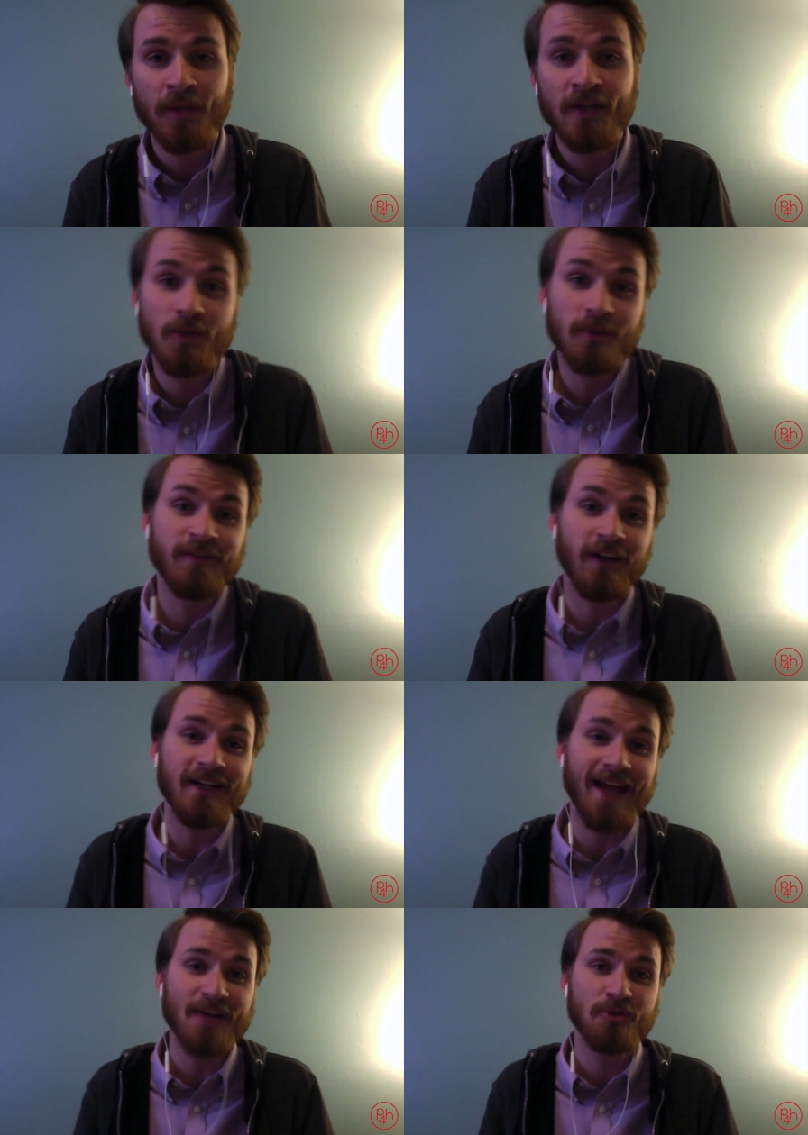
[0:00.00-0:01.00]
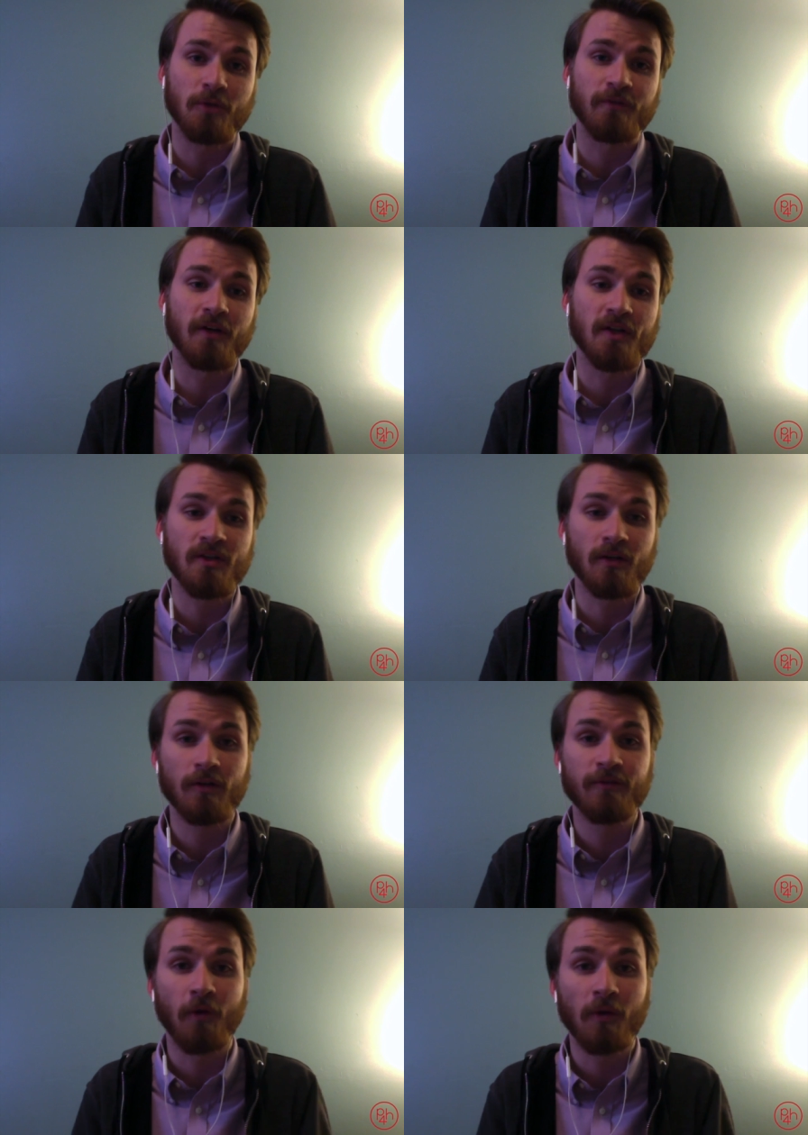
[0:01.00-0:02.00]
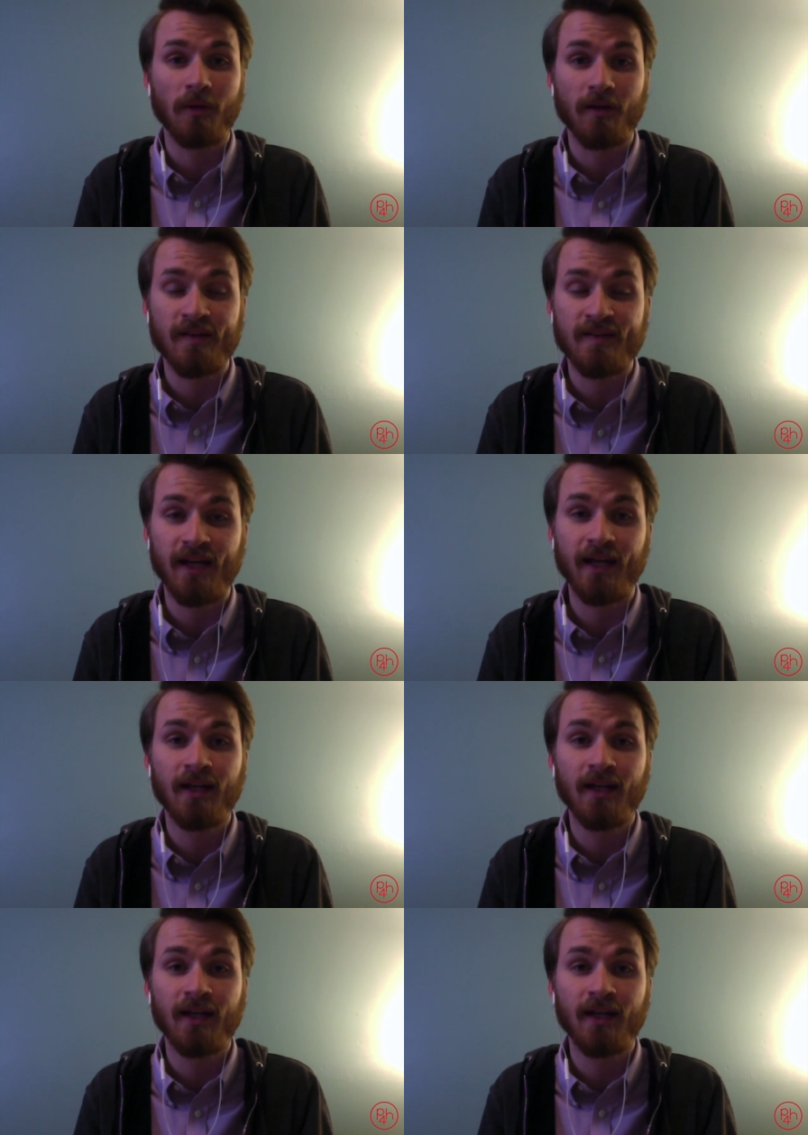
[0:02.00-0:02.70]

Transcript: So it's very natural for us to look forward and say,